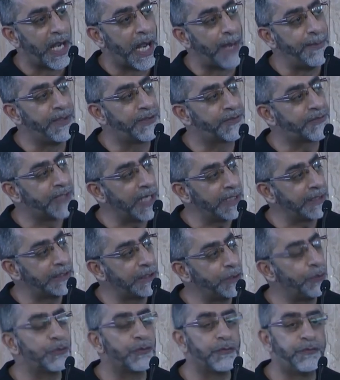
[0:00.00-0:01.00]
I'm
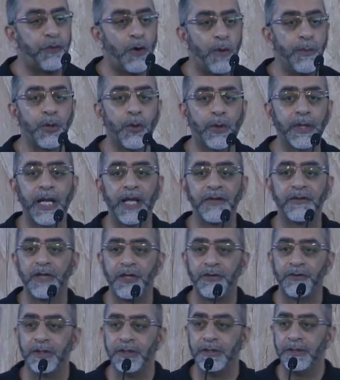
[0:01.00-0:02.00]
instructing you to form an
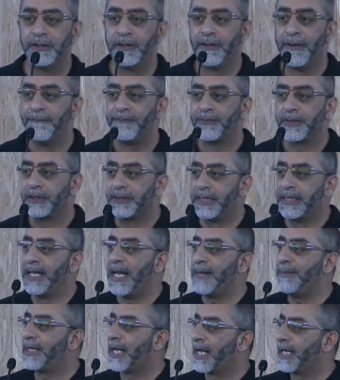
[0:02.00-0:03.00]
organization. The
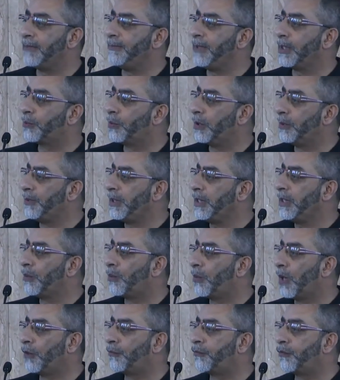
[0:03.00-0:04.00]
name in Arabic will be
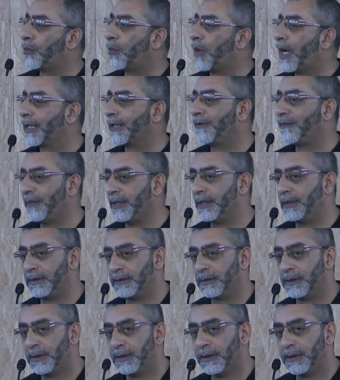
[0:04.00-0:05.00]
Waqful Waqifin.